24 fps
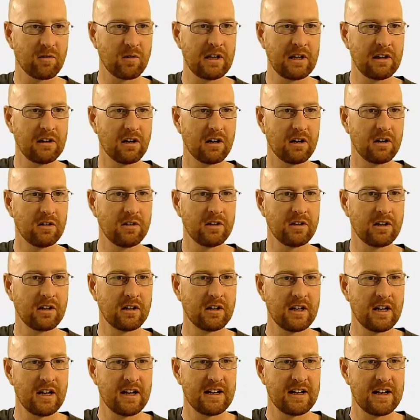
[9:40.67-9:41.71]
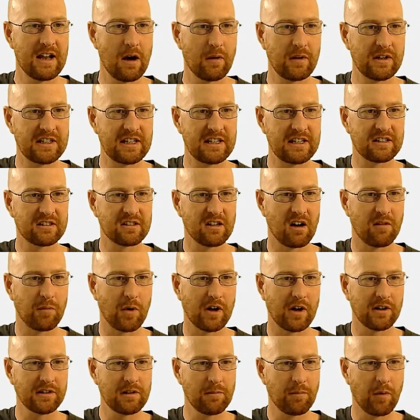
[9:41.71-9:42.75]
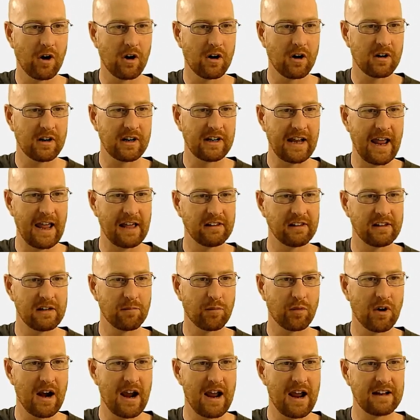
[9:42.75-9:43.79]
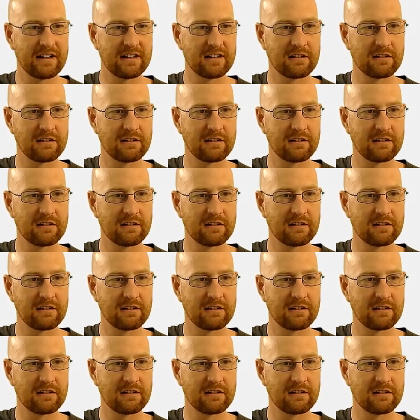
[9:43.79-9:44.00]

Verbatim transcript: reload, now we see softball at the park and alien parade,